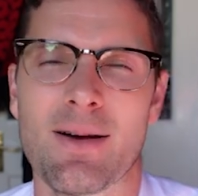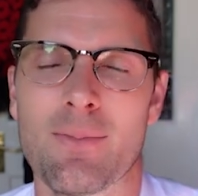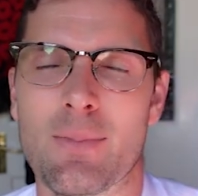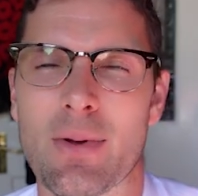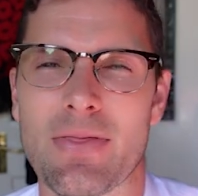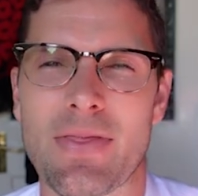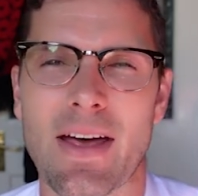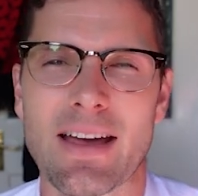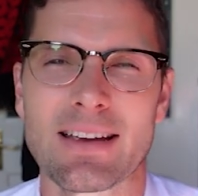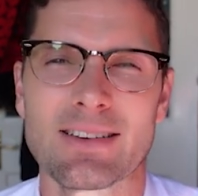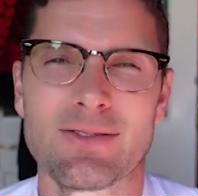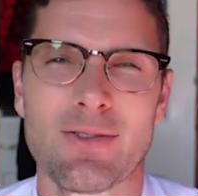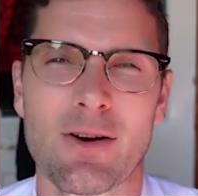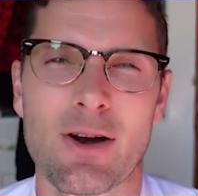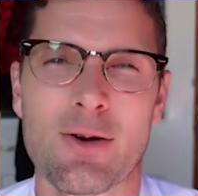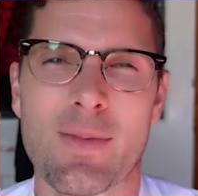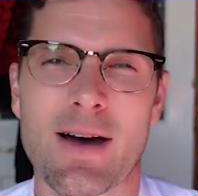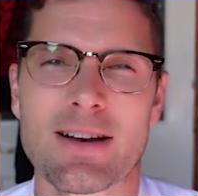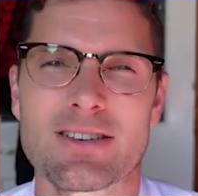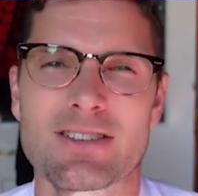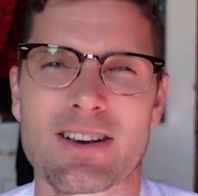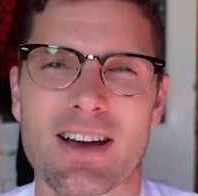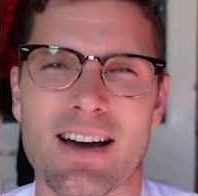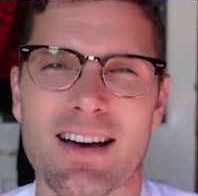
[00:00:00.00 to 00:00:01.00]
But thanks very
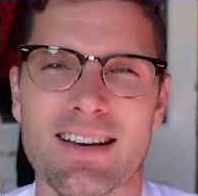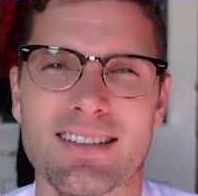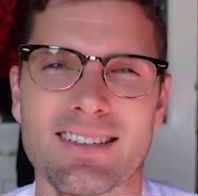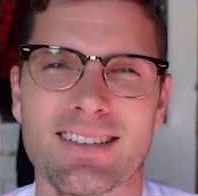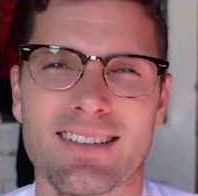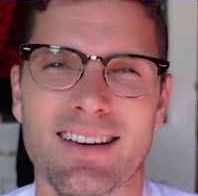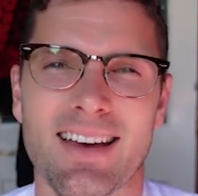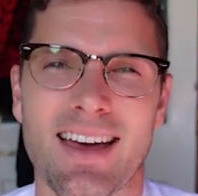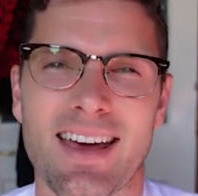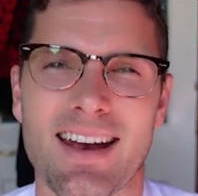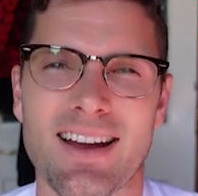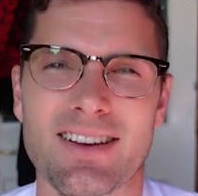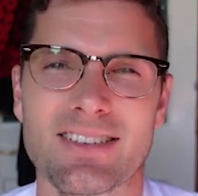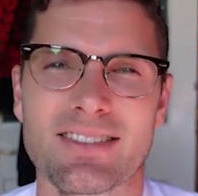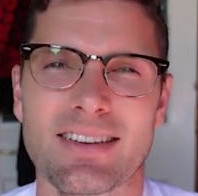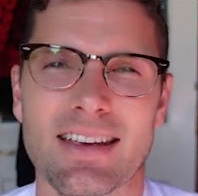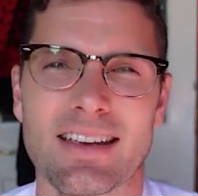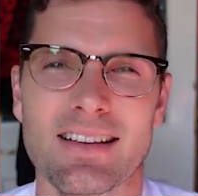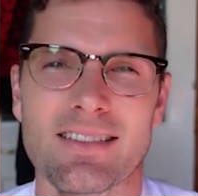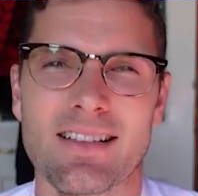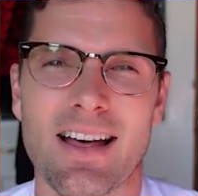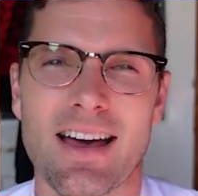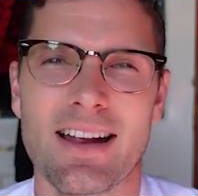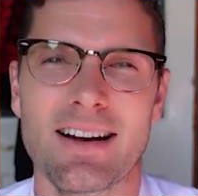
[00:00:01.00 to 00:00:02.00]
much guys, and I'll
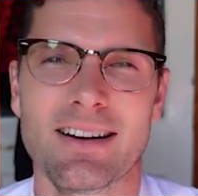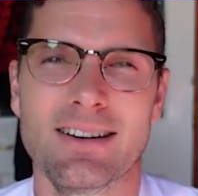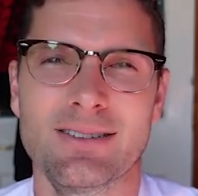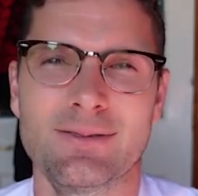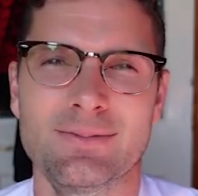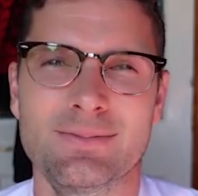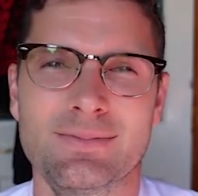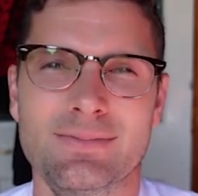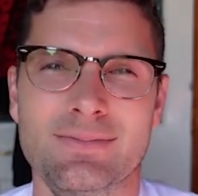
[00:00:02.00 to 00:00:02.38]
see you later.